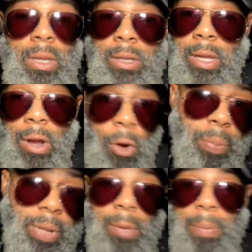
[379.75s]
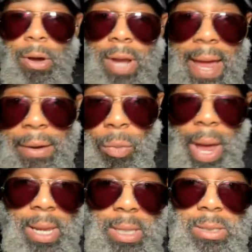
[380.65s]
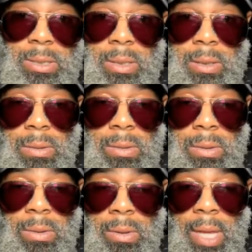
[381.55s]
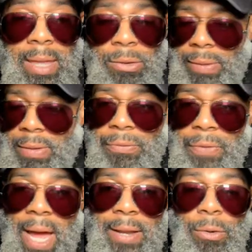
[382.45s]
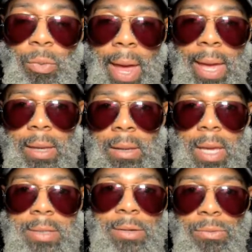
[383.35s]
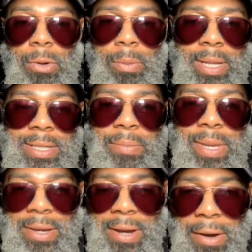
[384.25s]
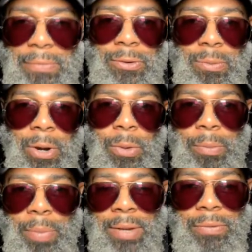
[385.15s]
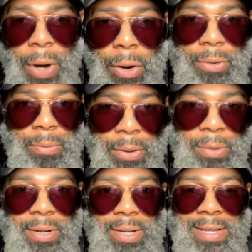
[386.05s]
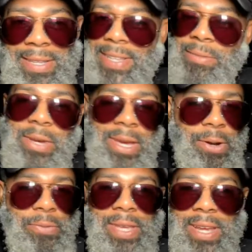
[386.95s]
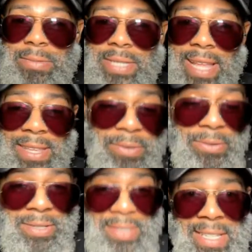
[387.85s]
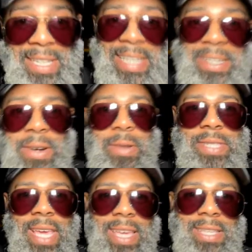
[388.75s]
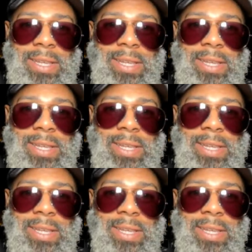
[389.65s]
They're opening up all kind of ways. And you have to find a way as a woman to be comfortable with being vulnerable. Cooking over here, I'm telling you. You know what I'm saying?